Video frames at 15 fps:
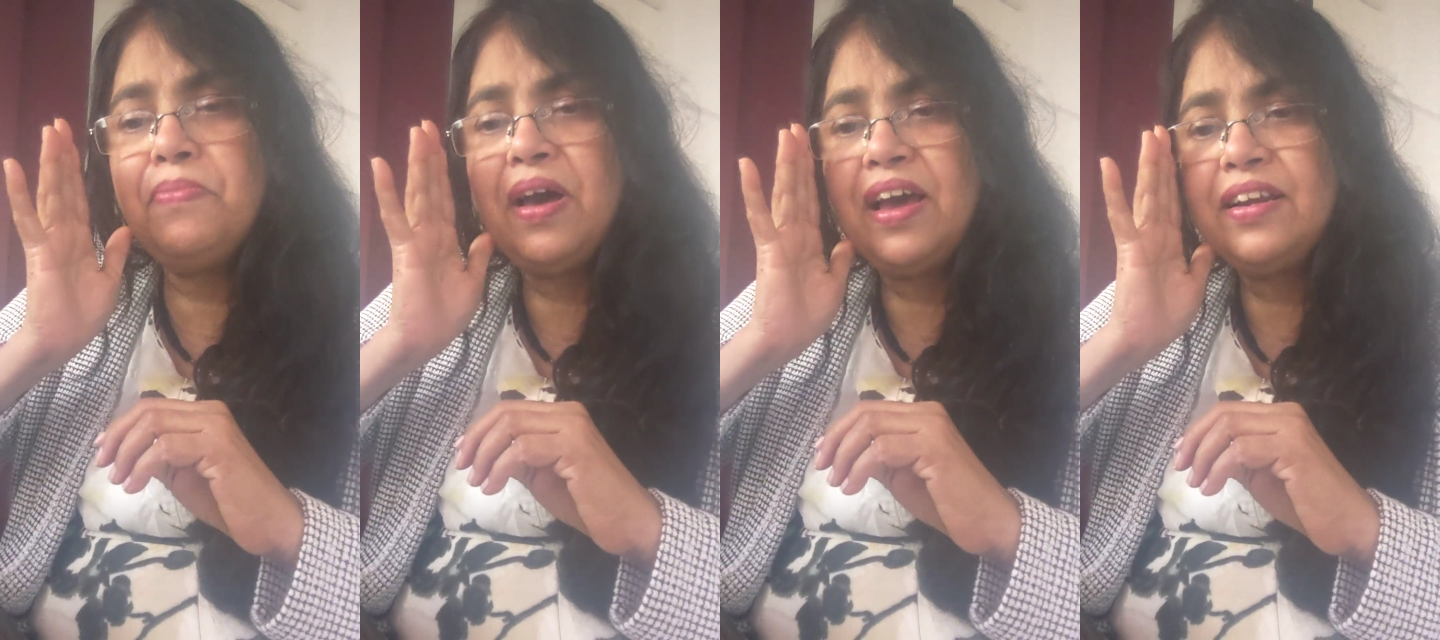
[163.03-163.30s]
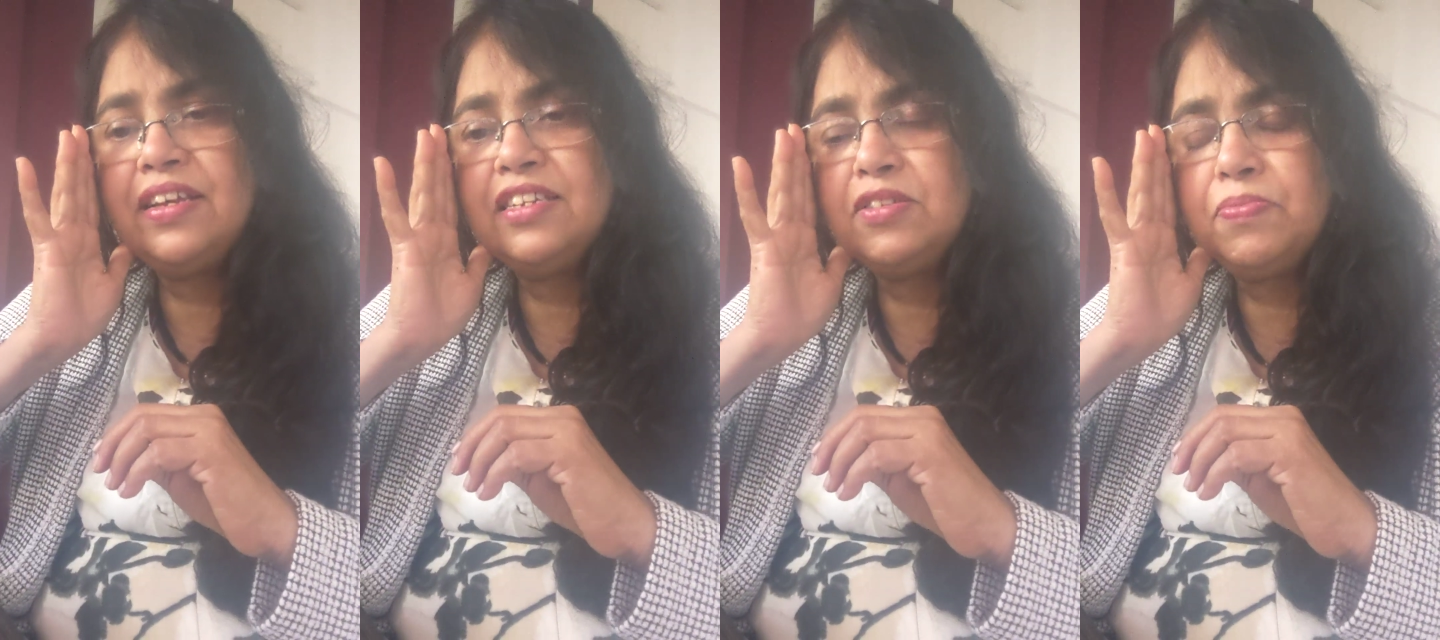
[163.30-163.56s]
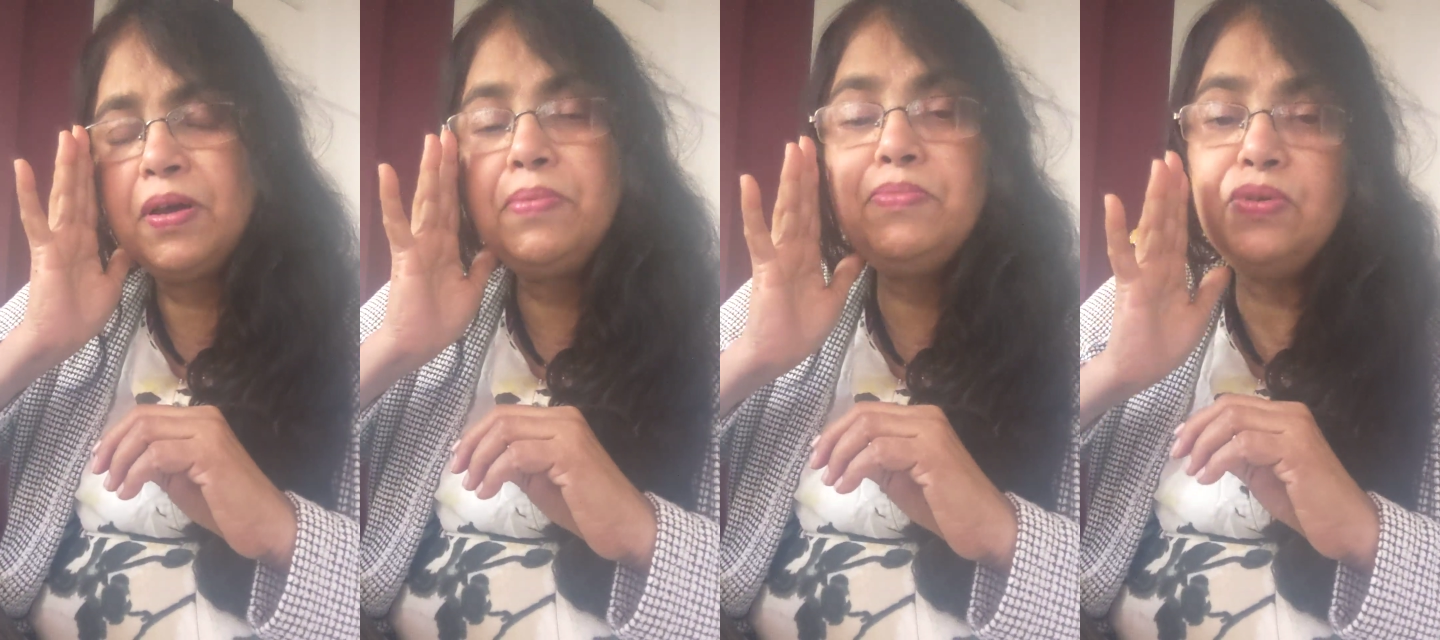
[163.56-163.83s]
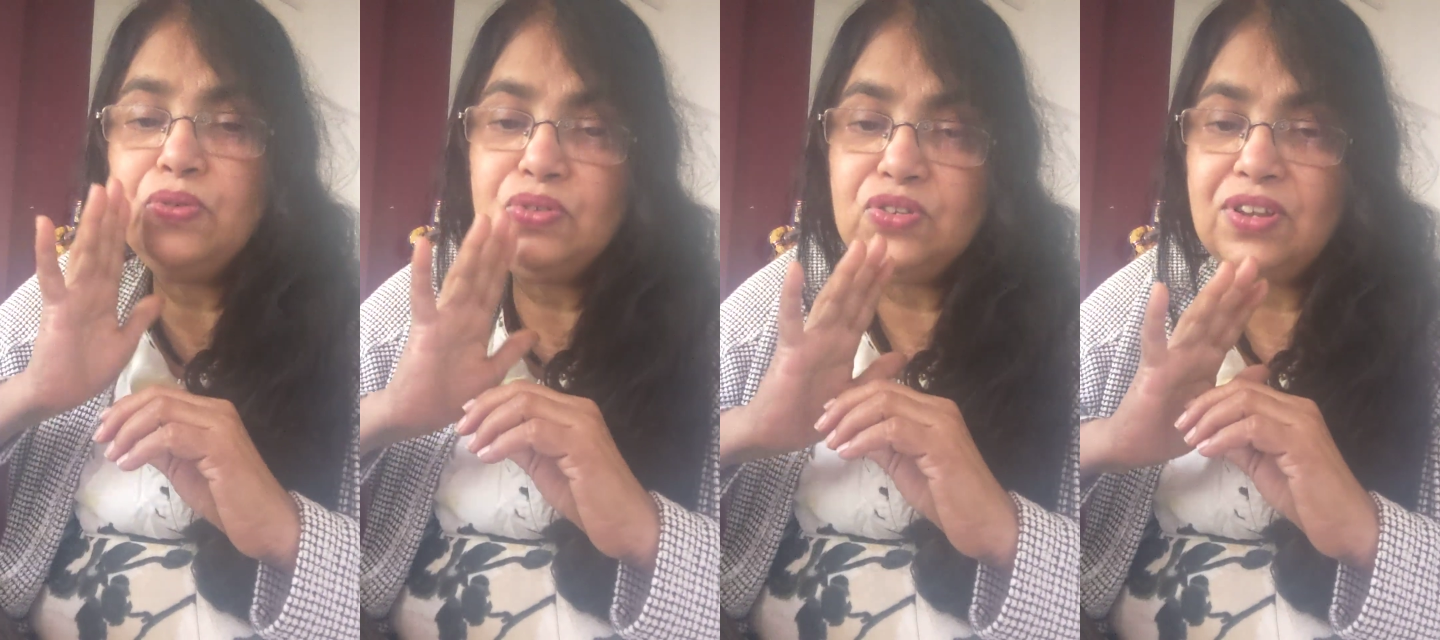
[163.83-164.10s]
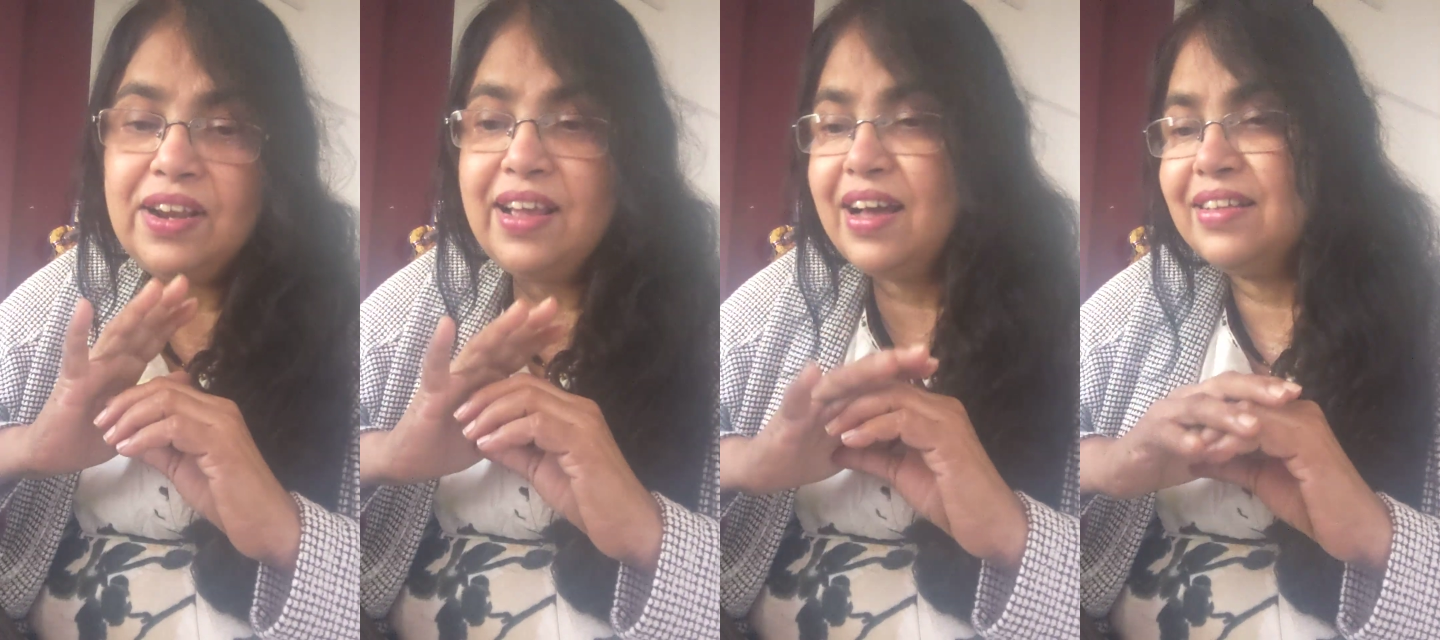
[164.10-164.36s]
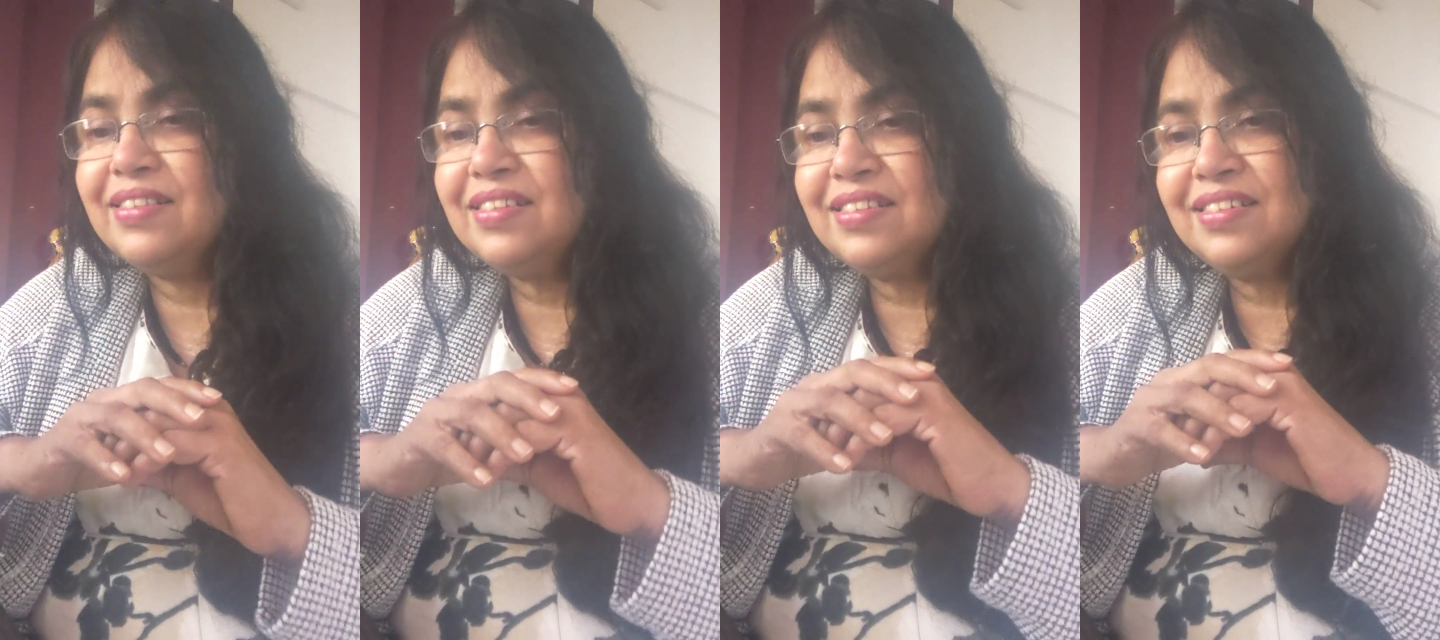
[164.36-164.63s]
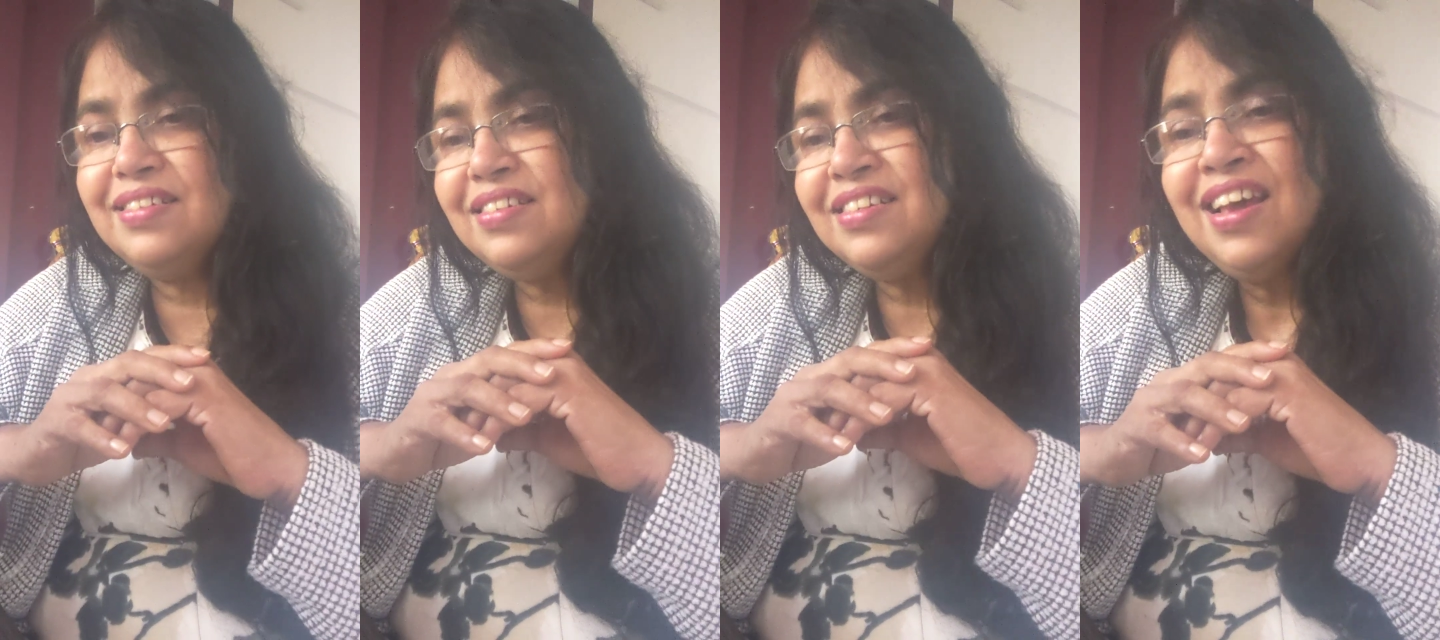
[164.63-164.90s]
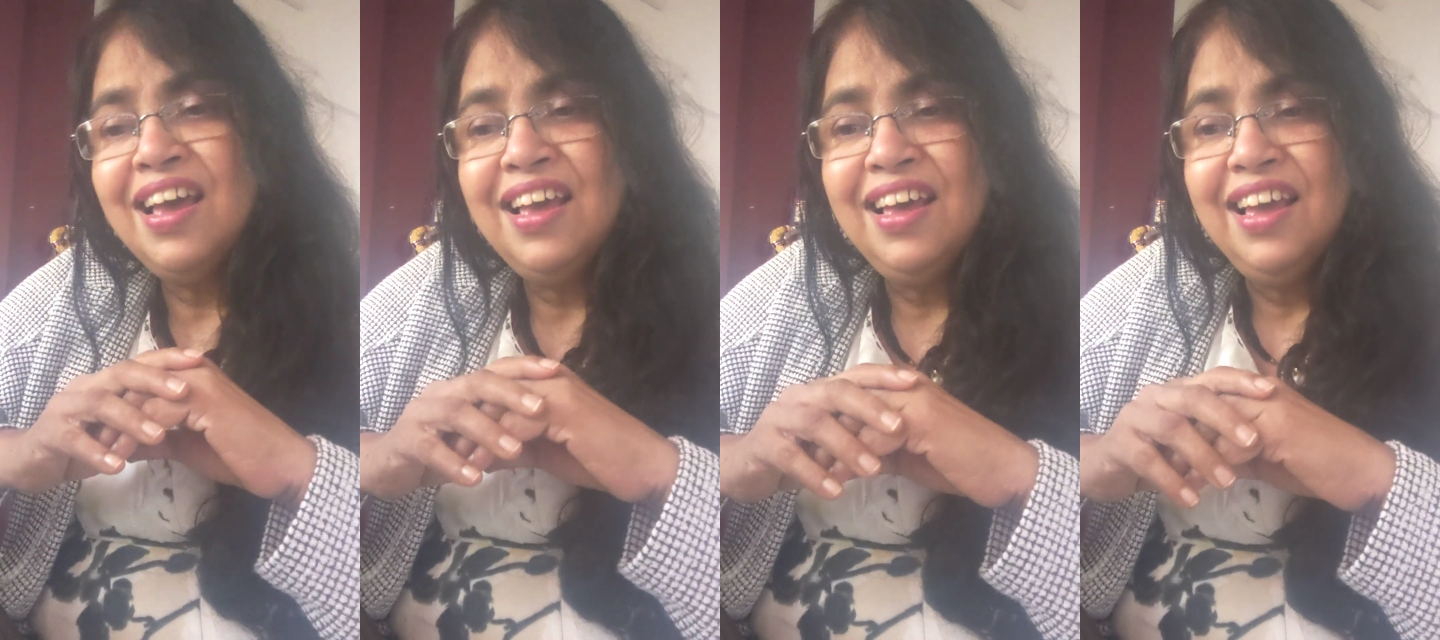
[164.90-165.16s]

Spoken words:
marriage by mutual consent.